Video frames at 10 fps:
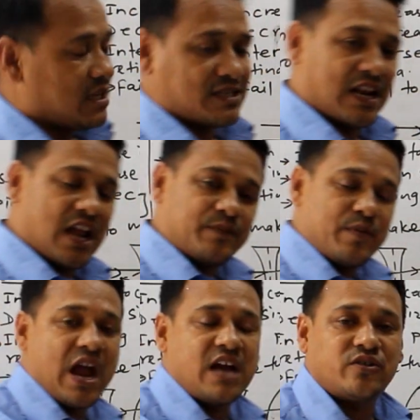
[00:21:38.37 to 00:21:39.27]
is left
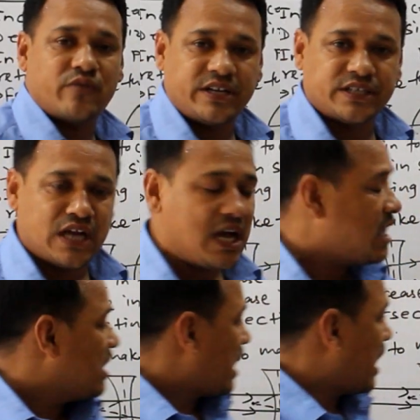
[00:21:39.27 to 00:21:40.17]
behind the retina,
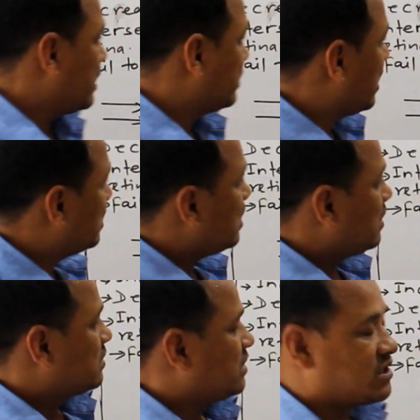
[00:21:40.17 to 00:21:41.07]
and then
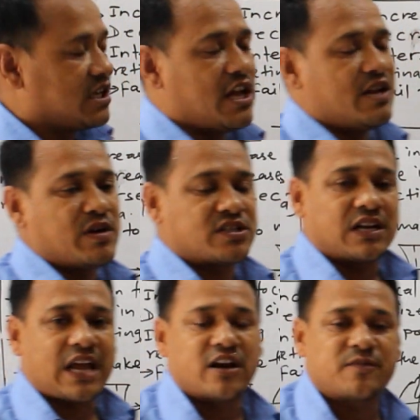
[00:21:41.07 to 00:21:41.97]
the ciliary
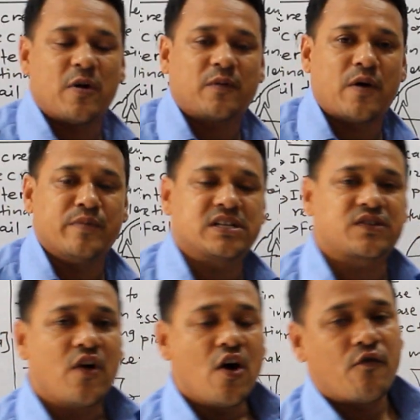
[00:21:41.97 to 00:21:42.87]
muscle cannot perform
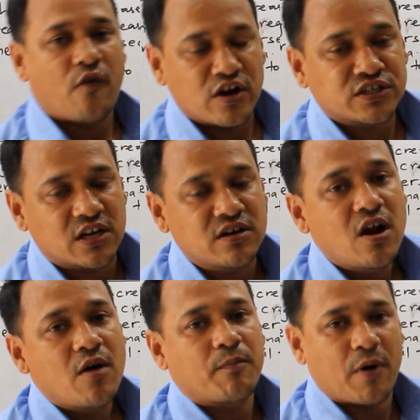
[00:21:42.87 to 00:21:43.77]
its function
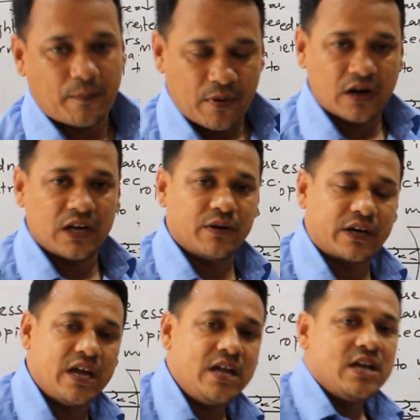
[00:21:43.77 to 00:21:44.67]
properly.
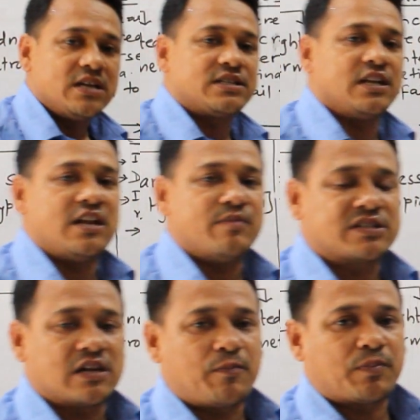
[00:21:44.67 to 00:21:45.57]
Okay, ciliary
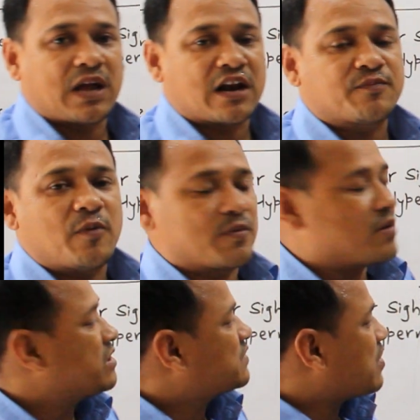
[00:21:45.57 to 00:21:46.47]
muscle cannot
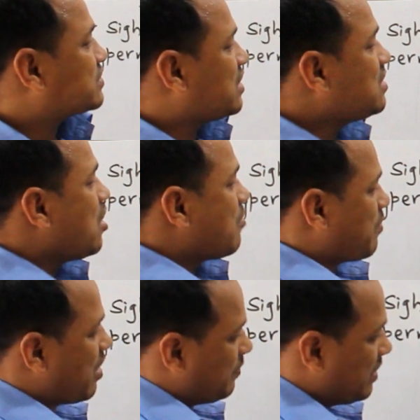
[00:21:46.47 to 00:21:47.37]
perform its function
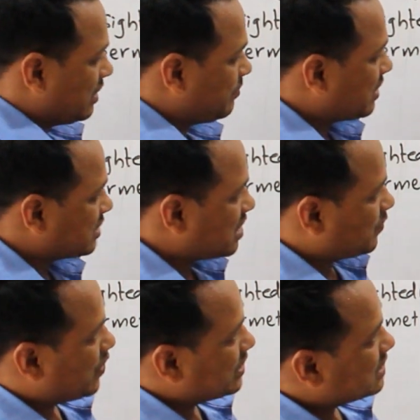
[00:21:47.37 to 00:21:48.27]
properly, because
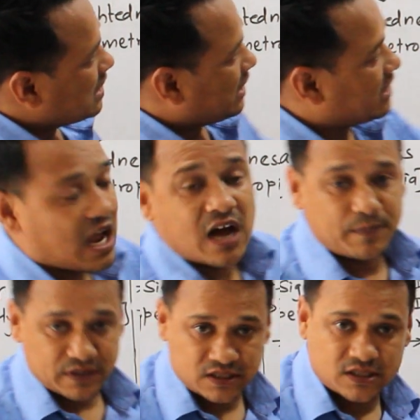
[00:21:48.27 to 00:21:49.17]
of which it
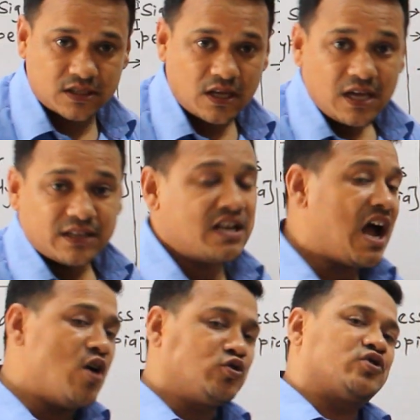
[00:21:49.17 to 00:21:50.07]
happens. Then
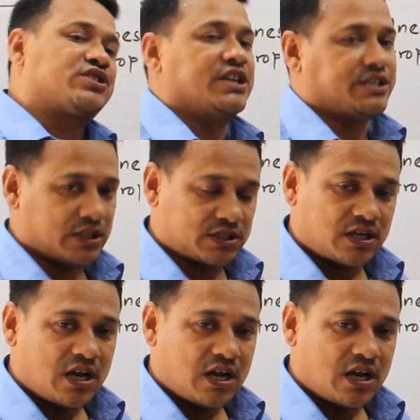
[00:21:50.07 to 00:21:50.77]
how to treat it?